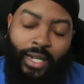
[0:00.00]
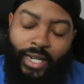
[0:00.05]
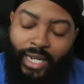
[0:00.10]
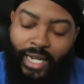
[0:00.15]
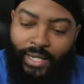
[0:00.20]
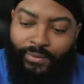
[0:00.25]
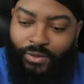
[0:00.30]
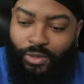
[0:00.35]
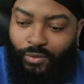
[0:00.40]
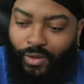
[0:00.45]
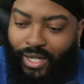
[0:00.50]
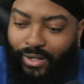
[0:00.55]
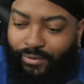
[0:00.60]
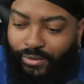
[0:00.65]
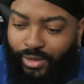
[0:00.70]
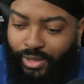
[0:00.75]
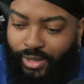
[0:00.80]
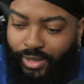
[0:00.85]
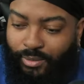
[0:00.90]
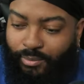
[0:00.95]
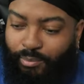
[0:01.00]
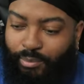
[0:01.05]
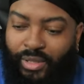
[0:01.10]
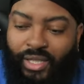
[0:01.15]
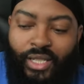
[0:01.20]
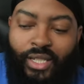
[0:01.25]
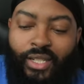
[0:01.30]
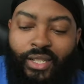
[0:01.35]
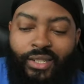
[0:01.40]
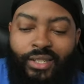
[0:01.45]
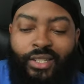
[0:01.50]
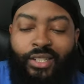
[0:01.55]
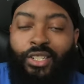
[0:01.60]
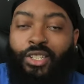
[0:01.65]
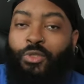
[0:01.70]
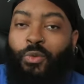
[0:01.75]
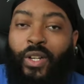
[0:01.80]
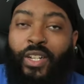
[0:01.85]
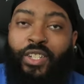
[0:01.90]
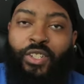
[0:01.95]
Have you ever been in a
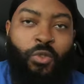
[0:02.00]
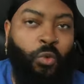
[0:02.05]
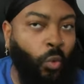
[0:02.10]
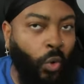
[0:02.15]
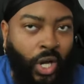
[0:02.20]
situation